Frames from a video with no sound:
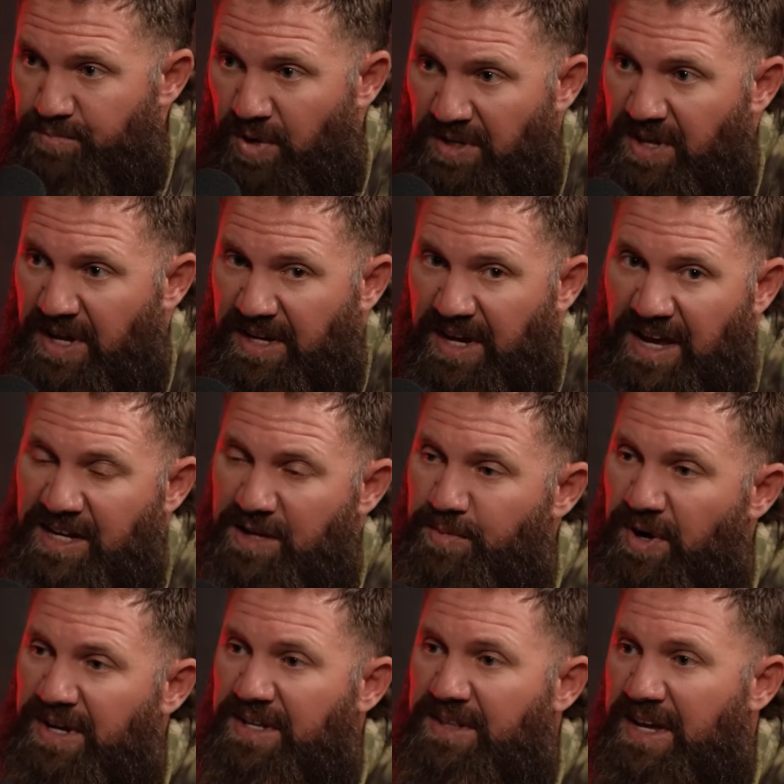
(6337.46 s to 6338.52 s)
but like
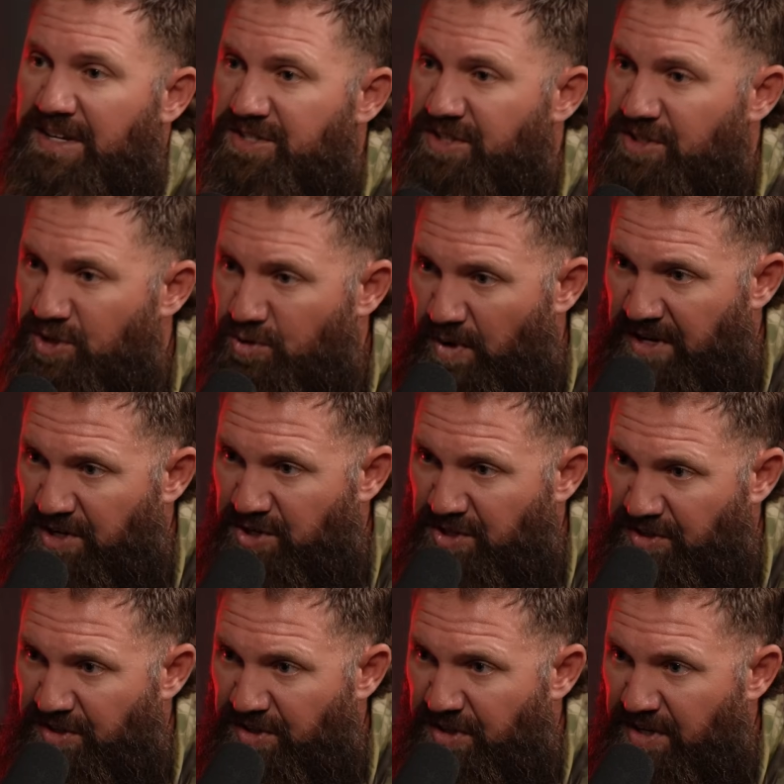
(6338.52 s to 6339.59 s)
anybody in that
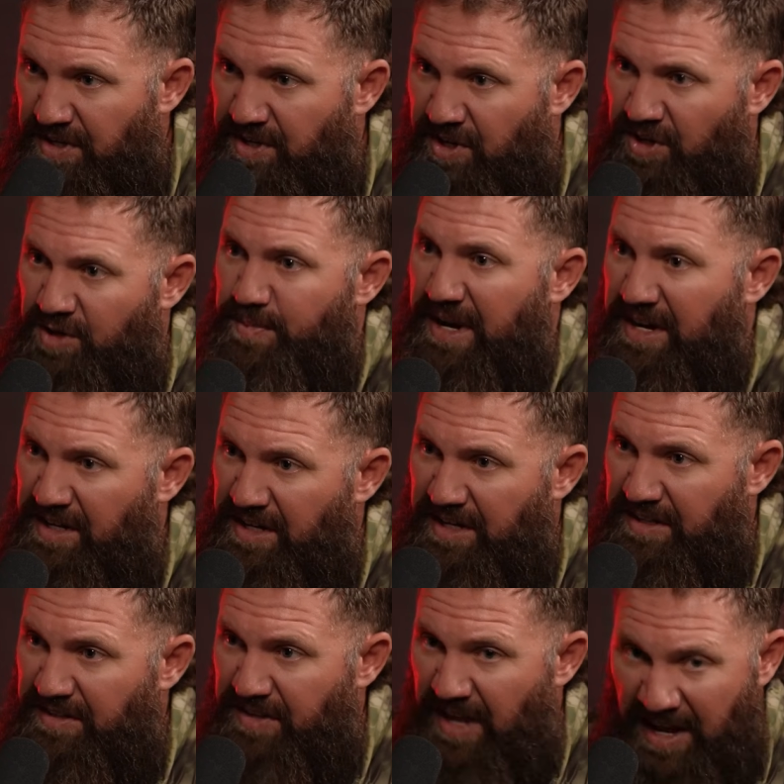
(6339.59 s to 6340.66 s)
situation could have made
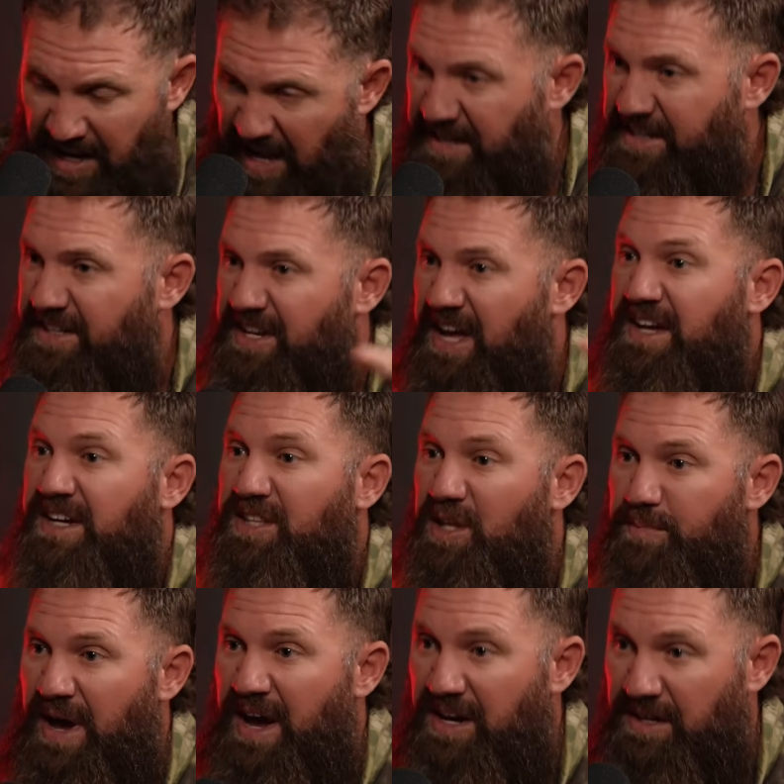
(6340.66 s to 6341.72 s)
any day on
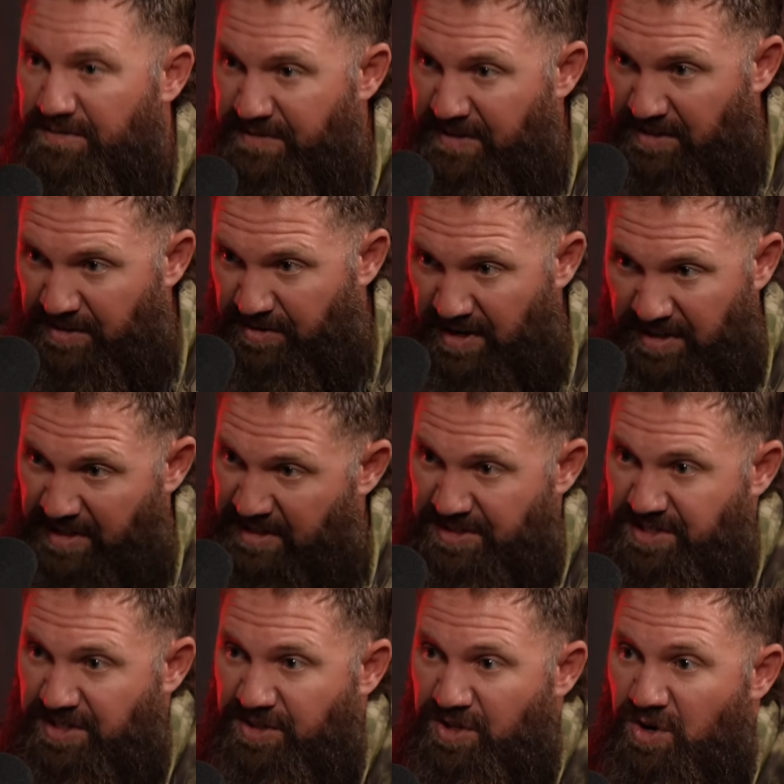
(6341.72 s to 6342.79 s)
the battlefield, right? Like I
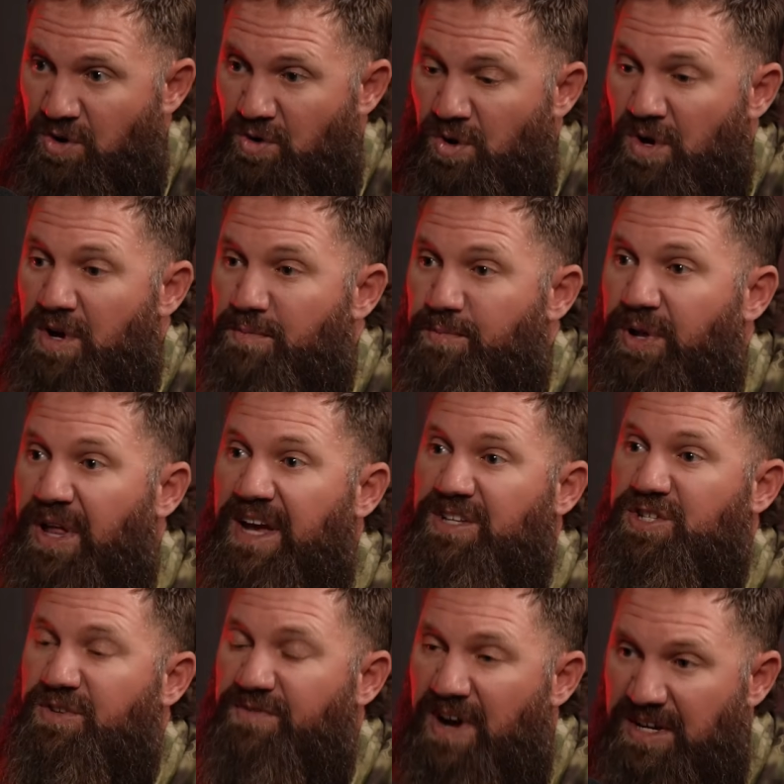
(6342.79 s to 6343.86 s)
said, no
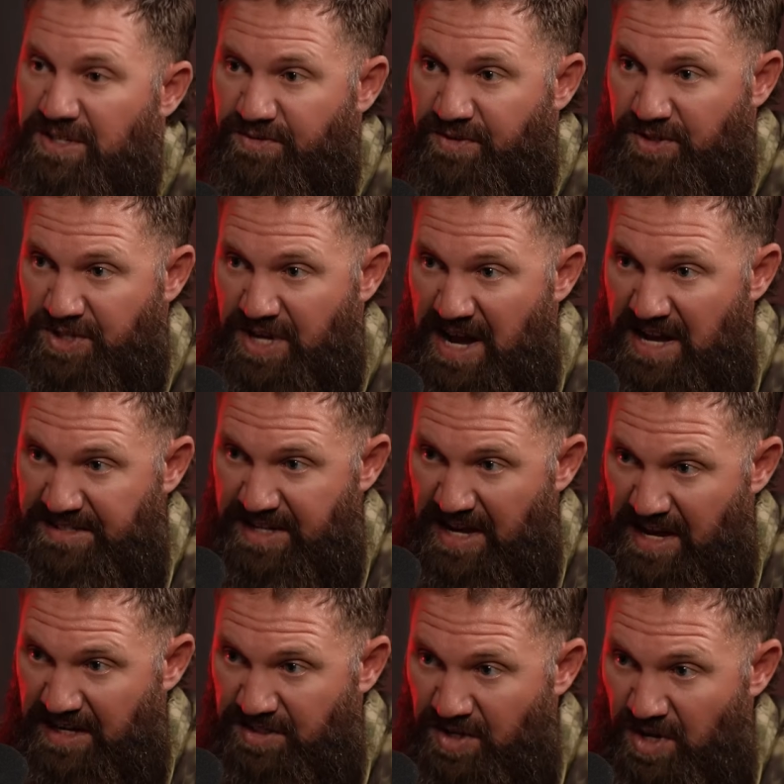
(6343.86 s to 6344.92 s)
plan survives first
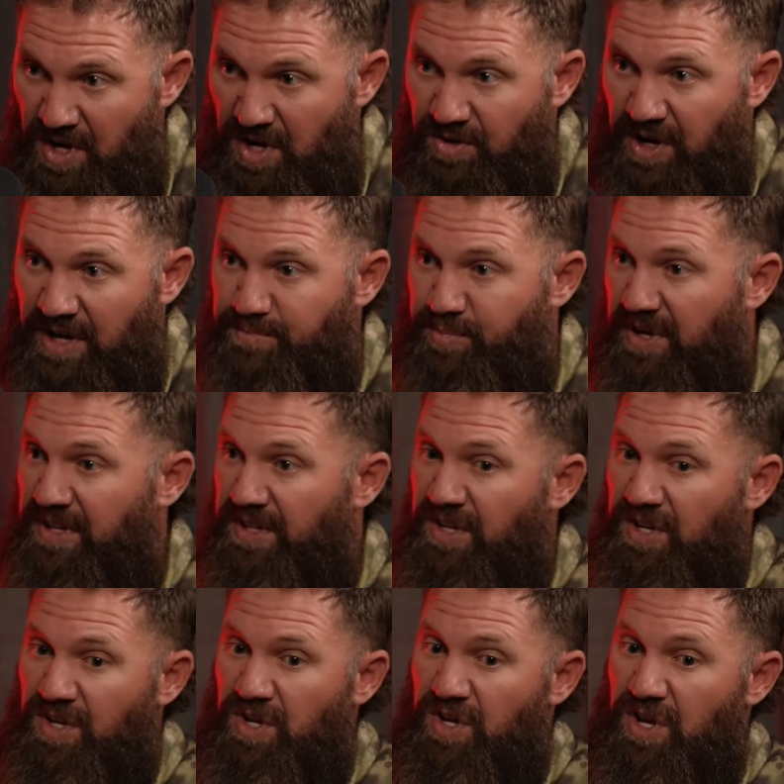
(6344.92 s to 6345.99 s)
contact, right? But
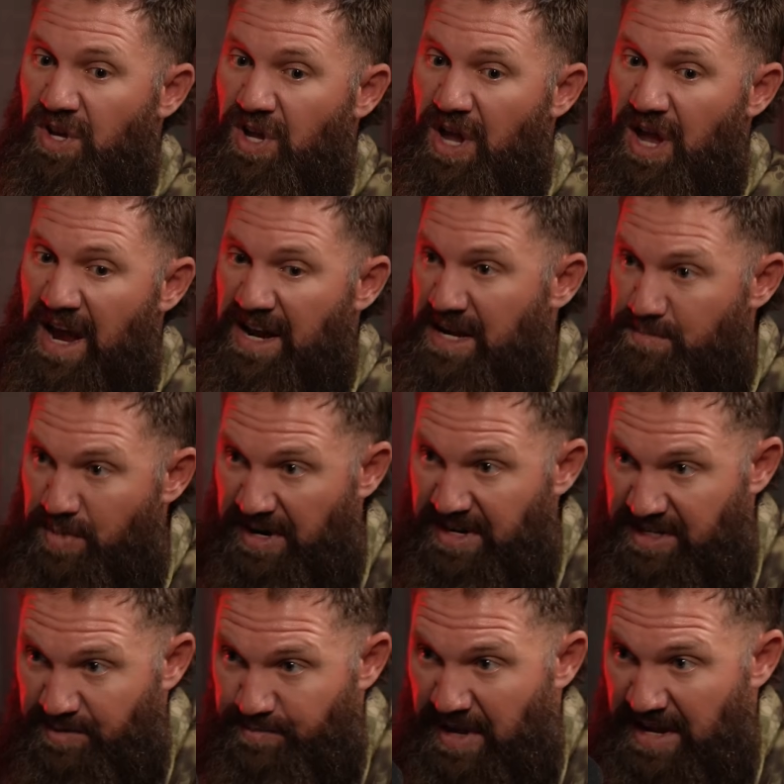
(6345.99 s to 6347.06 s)

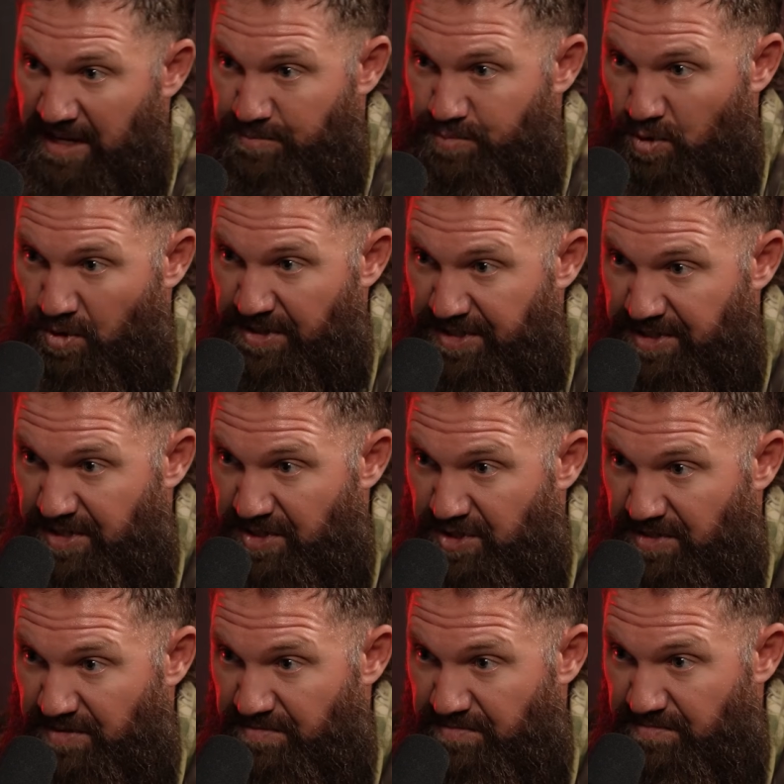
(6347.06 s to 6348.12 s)
anybody can make a poor
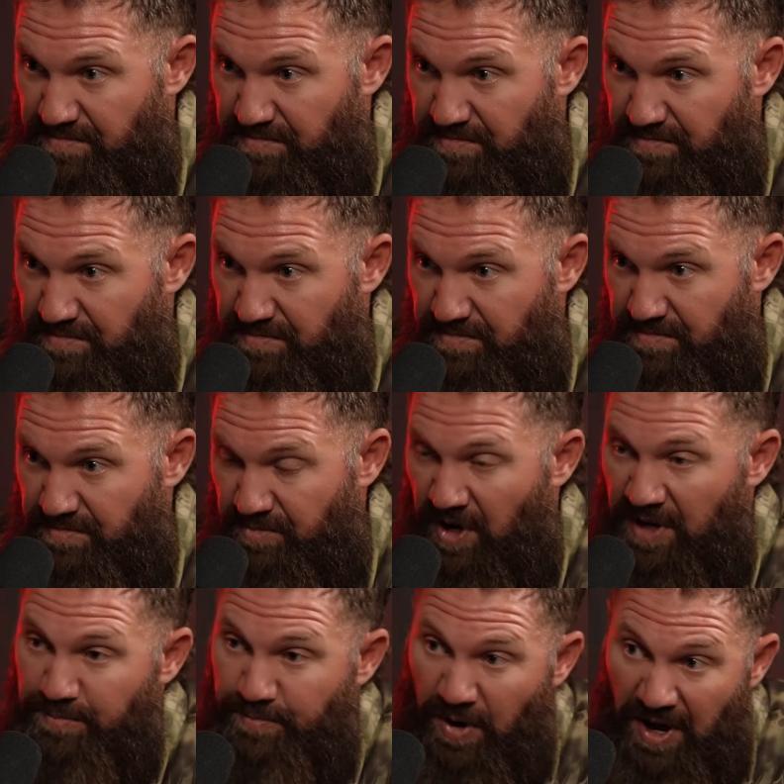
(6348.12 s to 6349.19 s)
decision,
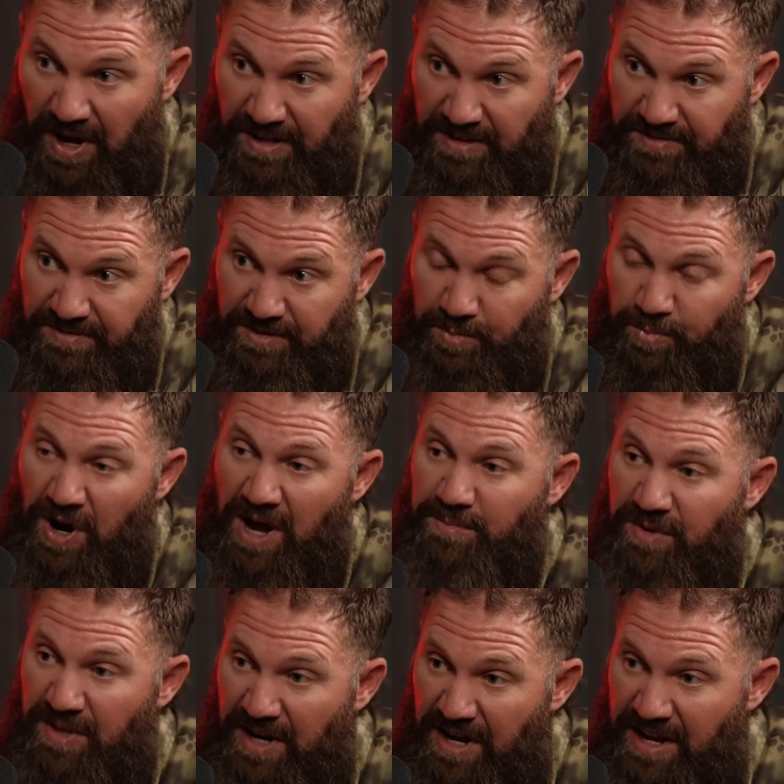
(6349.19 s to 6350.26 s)
right? But the
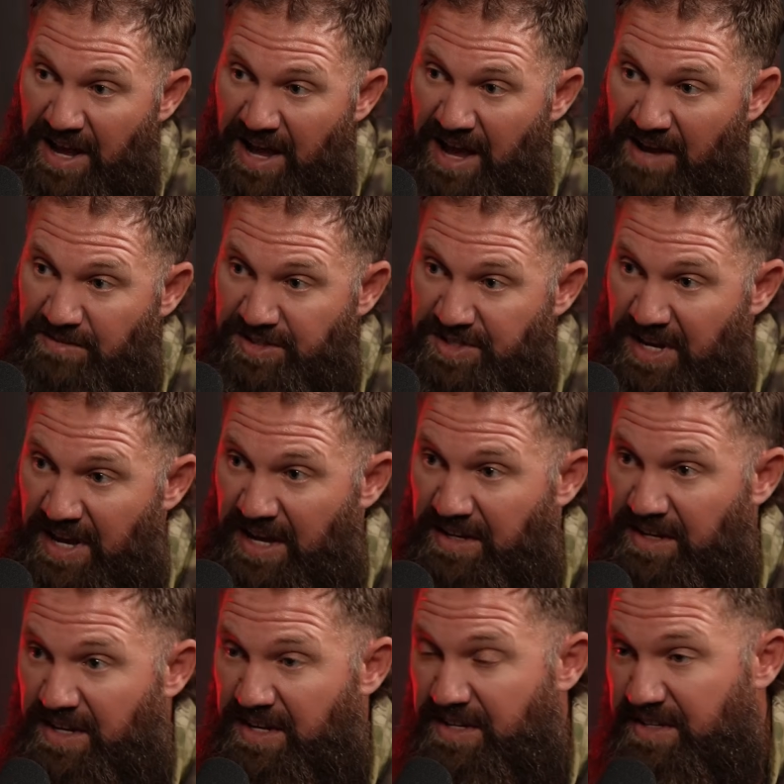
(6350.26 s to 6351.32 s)
problem that I have is
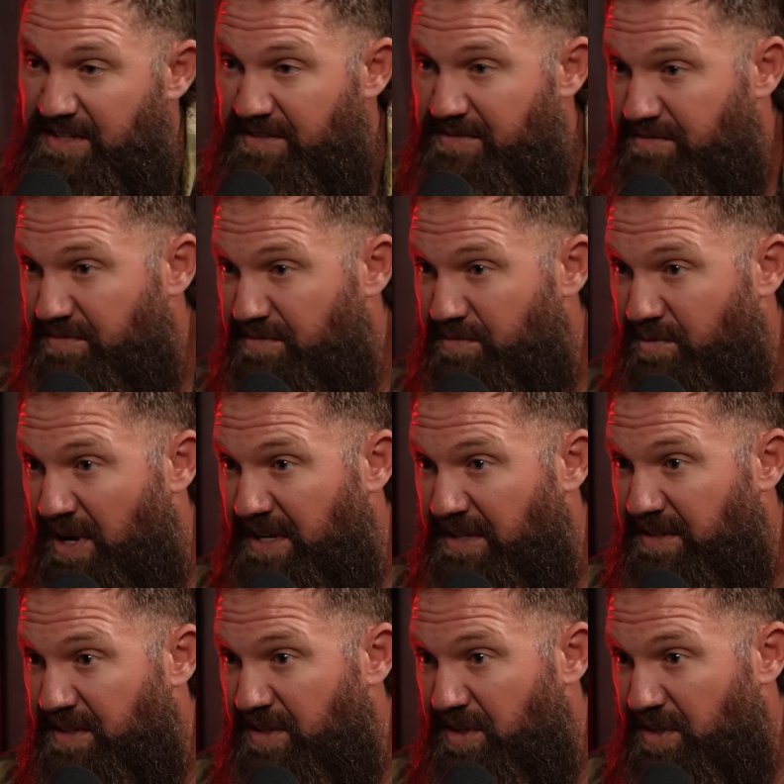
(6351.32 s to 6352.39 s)
that, right,